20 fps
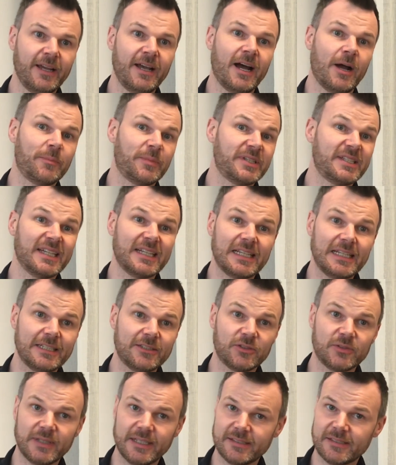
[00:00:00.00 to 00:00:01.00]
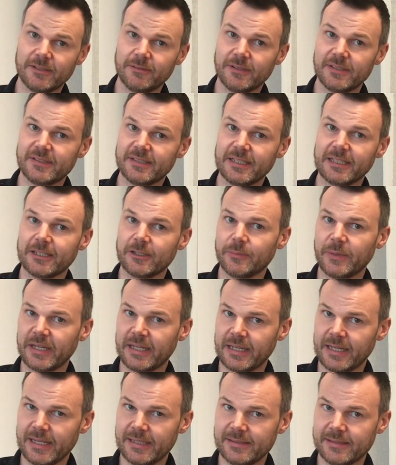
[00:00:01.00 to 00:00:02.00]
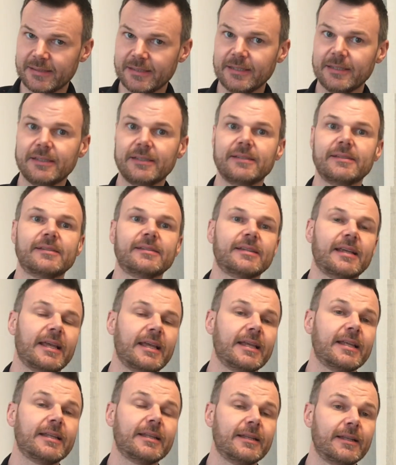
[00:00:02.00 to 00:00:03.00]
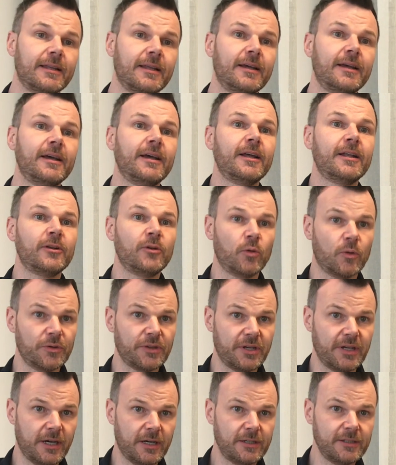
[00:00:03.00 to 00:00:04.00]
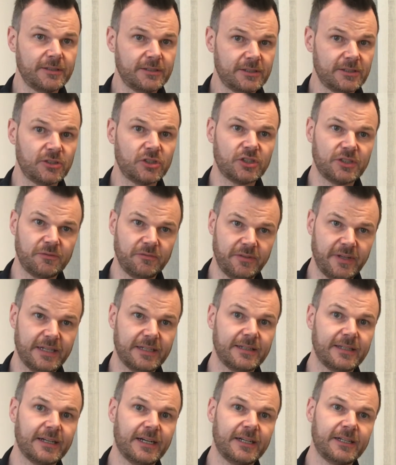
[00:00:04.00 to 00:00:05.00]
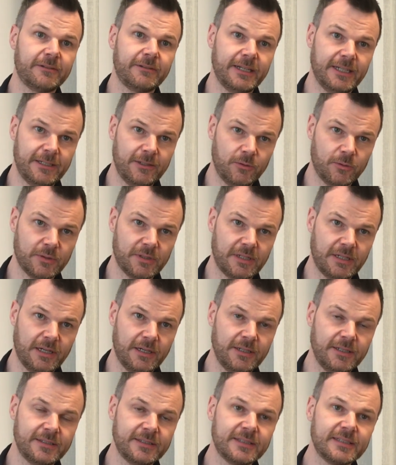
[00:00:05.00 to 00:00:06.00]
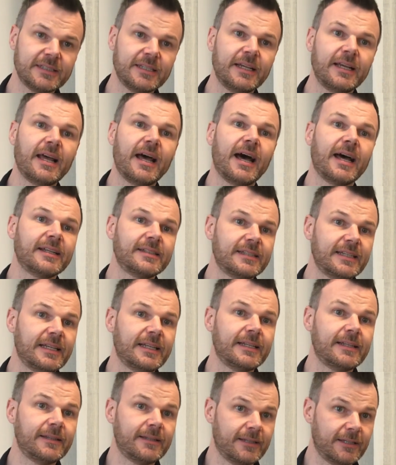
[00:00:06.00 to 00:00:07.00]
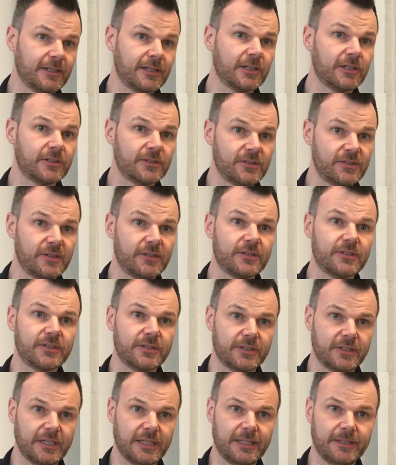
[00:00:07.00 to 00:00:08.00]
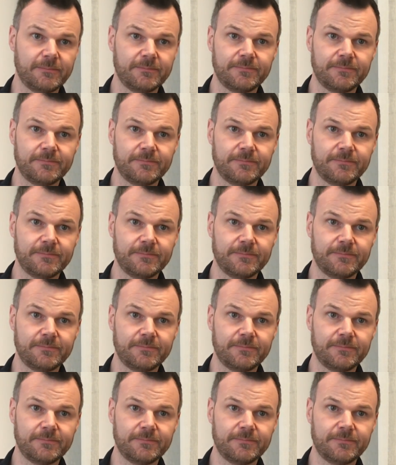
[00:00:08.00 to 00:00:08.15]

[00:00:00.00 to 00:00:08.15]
I'm particularly interested, I was thinking about case studies in Northern Ireland, in Sinn Féin and the IRA in Northern Ireland, and in the Kurds in Turkey.